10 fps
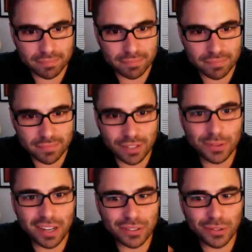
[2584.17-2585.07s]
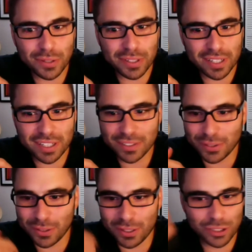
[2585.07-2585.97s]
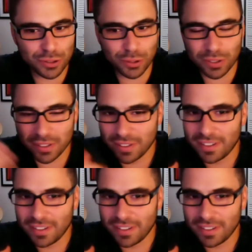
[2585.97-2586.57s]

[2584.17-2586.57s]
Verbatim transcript: And you guys are doing a traditional,